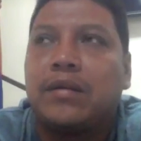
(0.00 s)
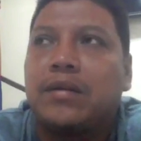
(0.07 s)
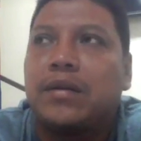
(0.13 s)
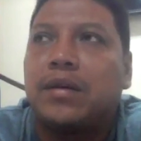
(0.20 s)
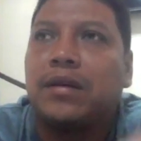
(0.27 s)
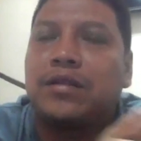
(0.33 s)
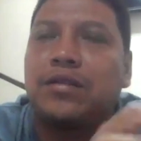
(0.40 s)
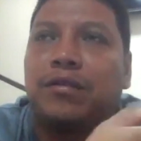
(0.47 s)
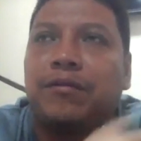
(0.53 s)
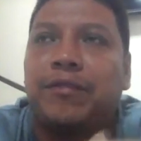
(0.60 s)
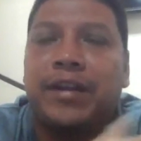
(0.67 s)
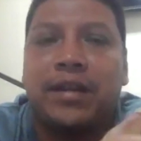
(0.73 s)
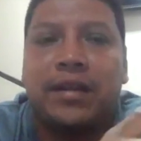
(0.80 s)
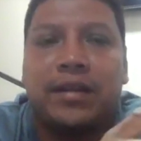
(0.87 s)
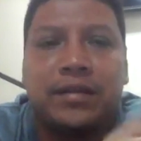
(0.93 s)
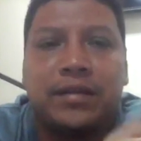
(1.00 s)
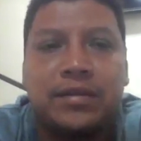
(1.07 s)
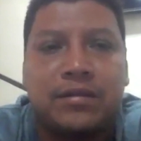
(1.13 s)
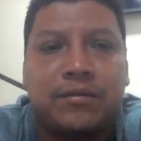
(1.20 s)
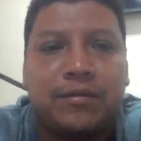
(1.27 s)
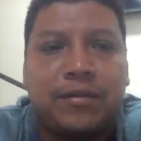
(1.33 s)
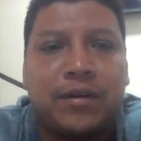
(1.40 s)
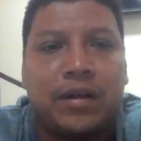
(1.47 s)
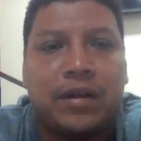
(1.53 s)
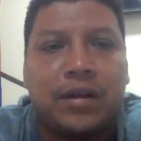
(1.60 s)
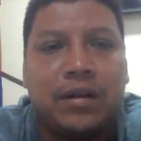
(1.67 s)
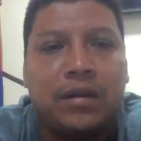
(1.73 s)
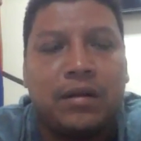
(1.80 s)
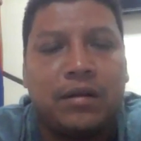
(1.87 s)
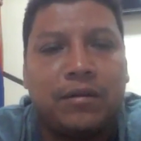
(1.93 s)
surveillance of
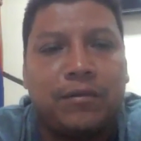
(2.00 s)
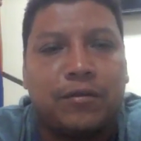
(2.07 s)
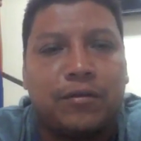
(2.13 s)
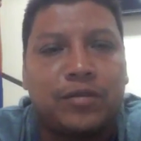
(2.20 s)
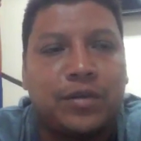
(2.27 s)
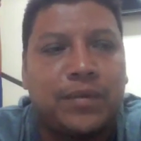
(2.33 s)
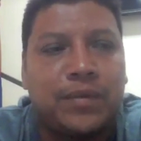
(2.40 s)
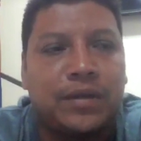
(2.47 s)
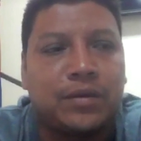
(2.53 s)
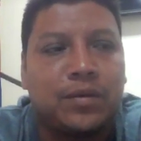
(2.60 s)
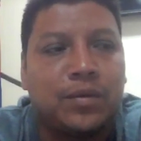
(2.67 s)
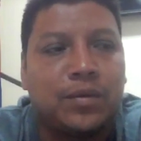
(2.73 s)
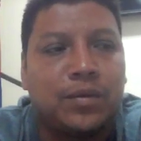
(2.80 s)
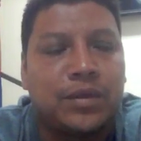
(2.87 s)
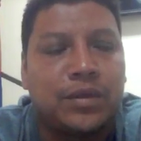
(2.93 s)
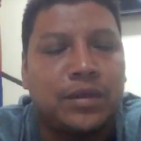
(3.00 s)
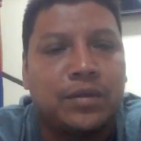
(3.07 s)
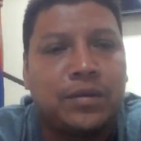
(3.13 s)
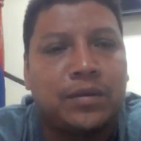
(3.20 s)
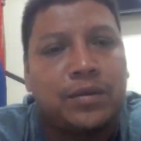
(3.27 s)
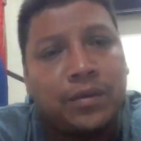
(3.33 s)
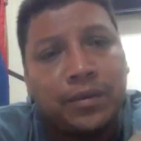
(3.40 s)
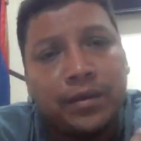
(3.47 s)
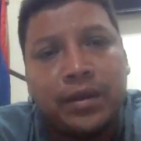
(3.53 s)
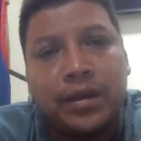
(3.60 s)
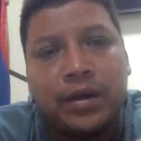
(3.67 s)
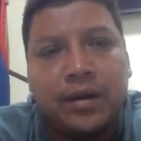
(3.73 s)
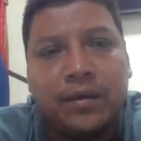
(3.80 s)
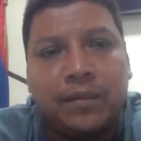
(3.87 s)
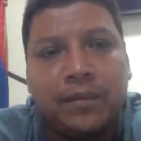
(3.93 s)
contraband goods, and so they
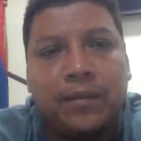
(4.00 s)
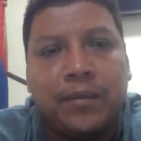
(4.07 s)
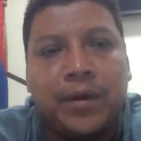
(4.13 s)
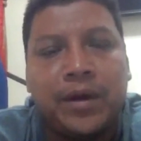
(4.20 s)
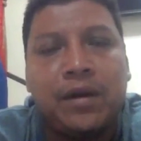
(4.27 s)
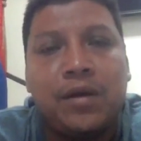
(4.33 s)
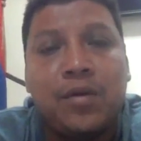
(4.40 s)
are right now.